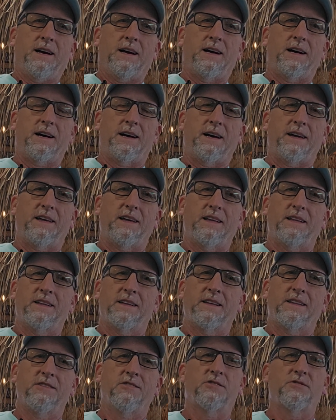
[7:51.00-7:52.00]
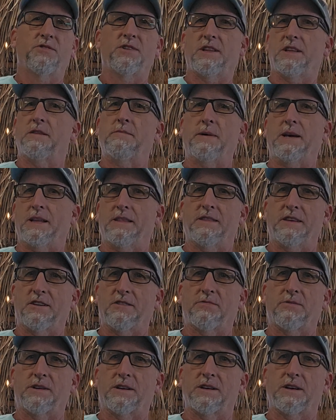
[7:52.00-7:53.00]
those are really the main
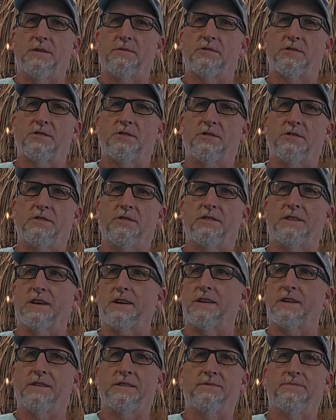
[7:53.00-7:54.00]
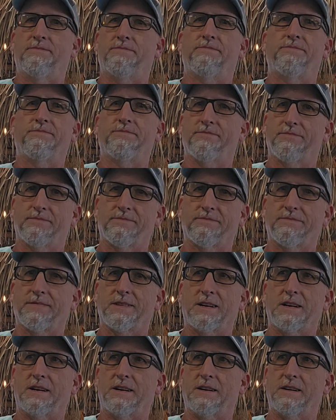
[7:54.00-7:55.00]
things when it comes to
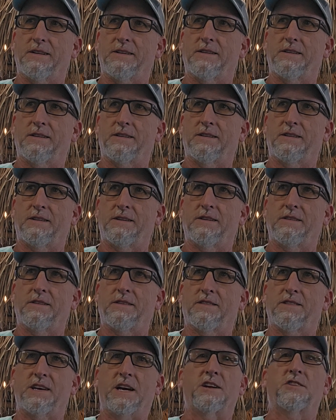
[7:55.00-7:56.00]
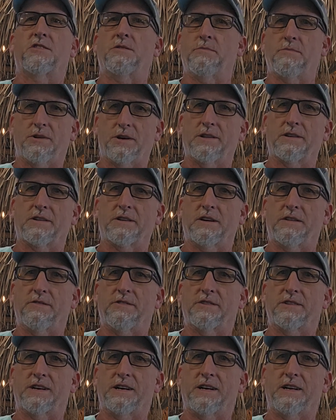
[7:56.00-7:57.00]
the Thatch umbrella
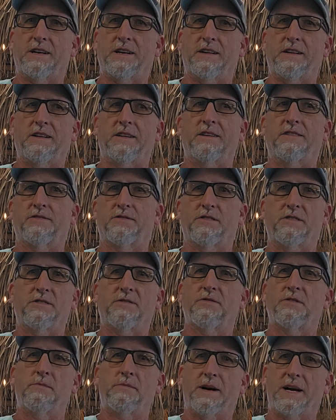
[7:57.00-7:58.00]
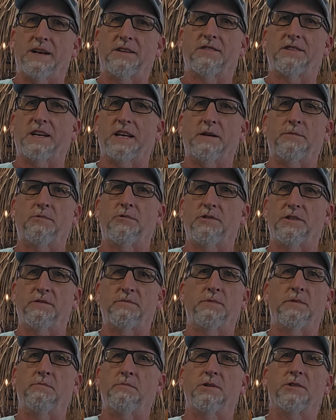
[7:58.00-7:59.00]
covers on it, at least from my
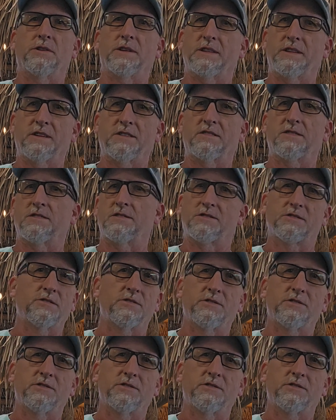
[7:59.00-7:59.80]
standpoint. I've been building these since